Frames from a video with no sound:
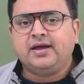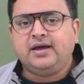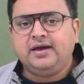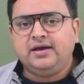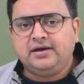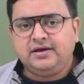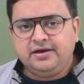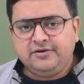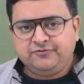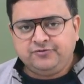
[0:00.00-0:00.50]

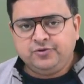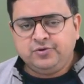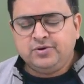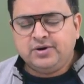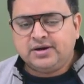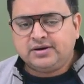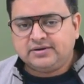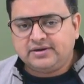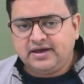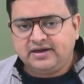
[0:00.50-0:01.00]
uh, if you
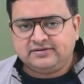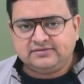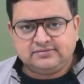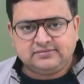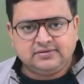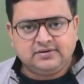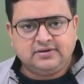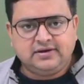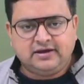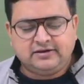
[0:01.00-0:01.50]
are
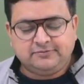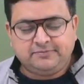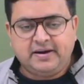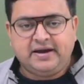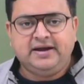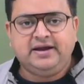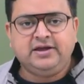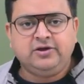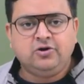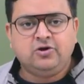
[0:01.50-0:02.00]
ex uh,
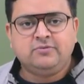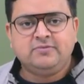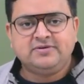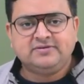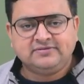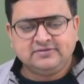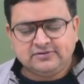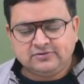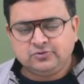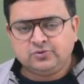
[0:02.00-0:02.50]
expanding your
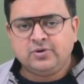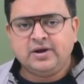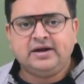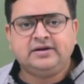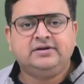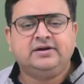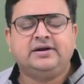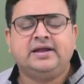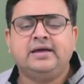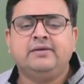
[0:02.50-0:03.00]
business, so
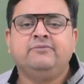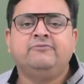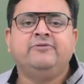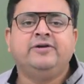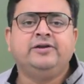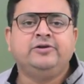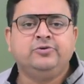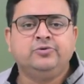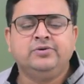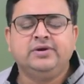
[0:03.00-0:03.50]
at the time
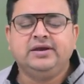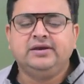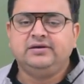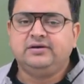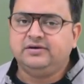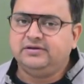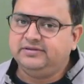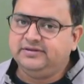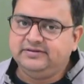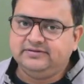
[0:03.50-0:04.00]
when you
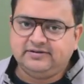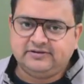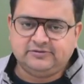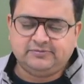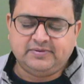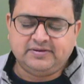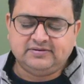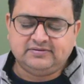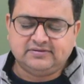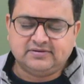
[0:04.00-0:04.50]
incur these
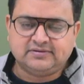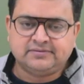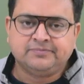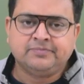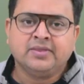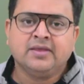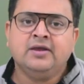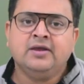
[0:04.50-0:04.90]
expenses.